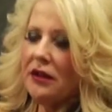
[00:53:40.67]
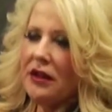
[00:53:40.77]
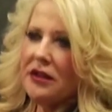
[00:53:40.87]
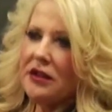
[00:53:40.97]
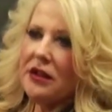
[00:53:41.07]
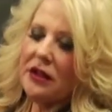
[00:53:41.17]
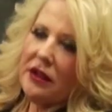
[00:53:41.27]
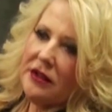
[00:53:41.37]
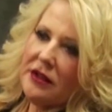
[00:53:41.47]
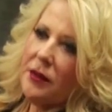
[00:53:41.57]
It's
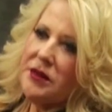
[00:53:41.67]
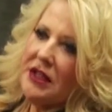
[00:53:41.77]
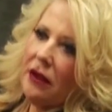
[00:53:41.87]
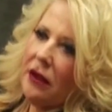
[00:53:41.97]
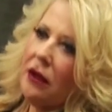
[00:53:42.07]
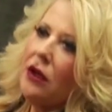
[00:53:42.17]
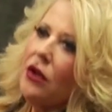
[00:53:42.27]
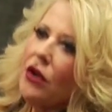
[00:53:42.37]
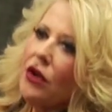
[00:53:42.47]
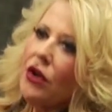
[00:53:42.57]
upselling.
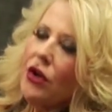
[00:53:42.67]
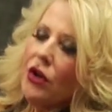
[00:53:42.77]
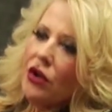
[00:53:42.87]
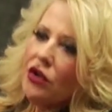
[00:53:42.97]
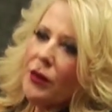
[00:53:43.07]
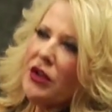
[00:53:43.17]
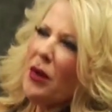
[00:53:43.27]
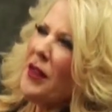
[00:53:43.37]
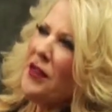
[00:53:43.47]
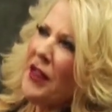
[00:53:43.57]
So we talk
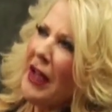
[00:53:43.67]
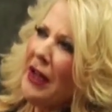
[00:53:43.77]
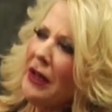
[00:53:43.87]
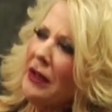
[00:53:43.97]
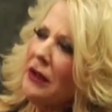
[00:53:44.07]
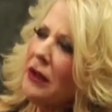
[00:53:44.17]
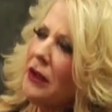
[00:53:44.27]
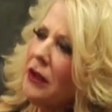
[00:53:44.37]
about that.